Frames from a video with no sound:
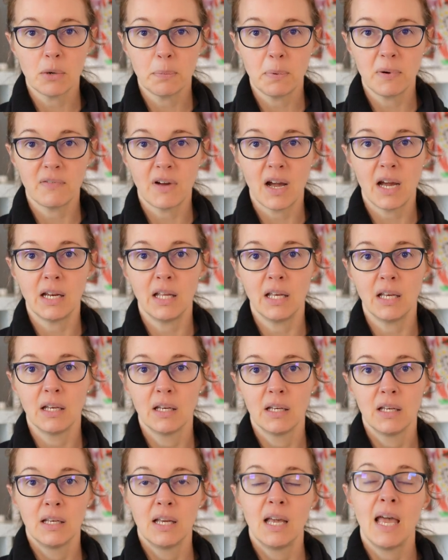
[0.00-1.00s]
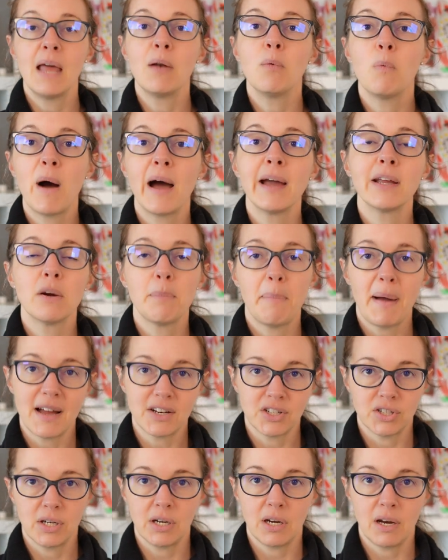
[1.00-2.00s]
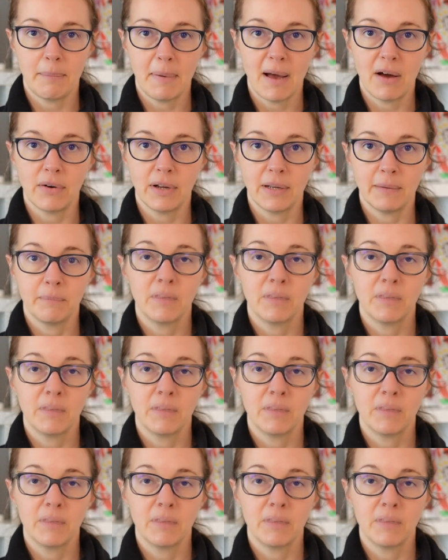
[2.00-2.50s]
providing, and why you're passionate about it.